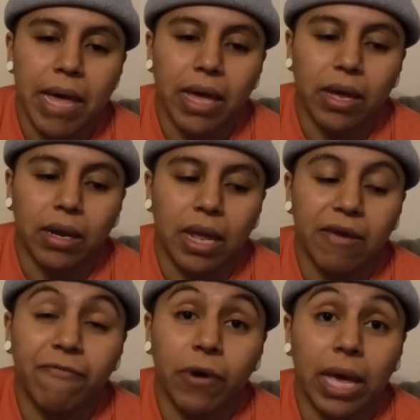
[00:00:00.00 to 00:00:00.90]
and
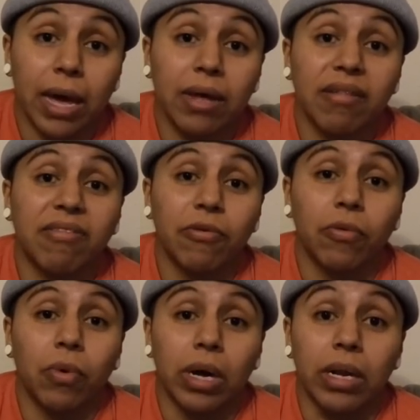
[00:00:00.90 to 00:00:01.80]
if we had
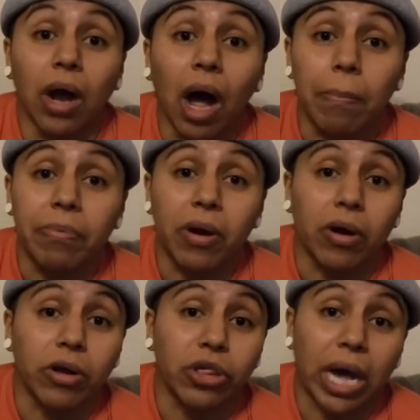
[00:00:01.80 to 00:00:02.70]
to adopt
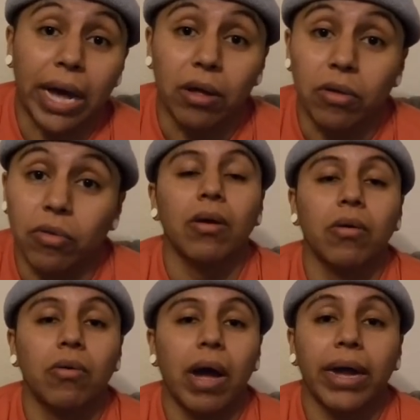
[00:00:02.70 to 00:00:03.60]
our child,
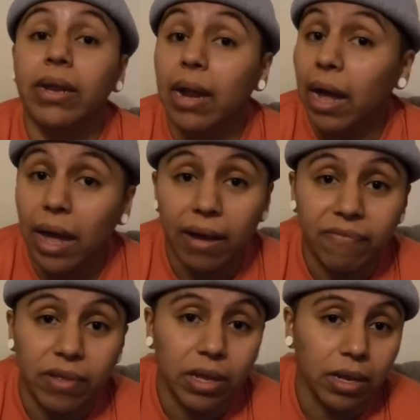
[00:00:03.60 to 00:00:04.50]
I did not have
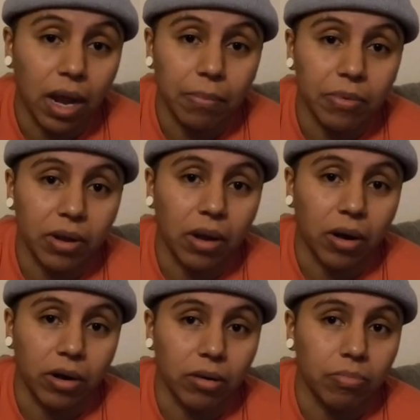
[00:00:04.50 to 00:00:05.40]
to adopt
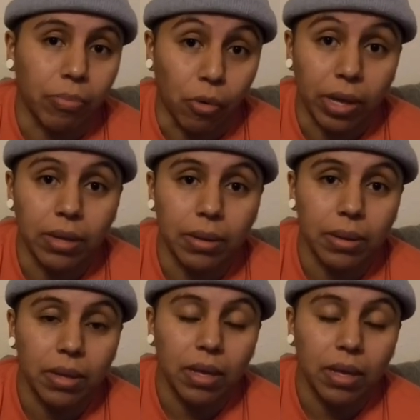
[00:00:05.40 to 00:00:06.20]
our boys.